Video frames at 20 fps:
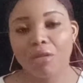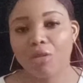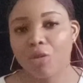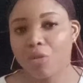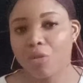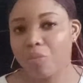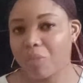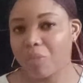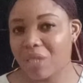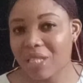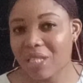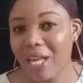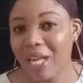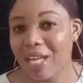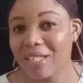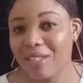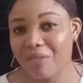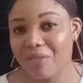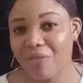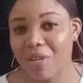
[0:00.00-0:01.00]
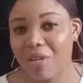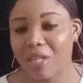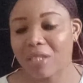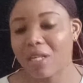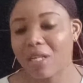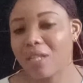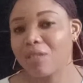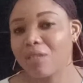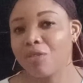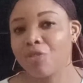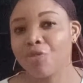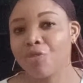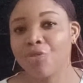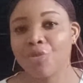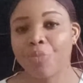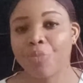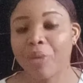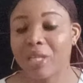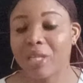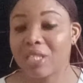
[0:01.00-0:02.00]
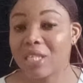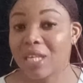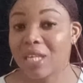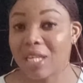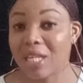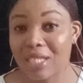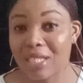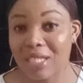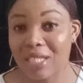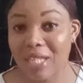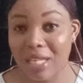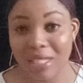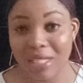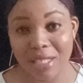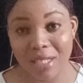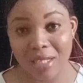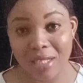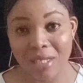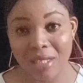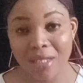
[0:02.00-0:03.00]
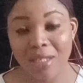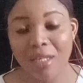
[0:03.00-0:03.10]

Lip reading: Besides the fact that neuropathy can set in,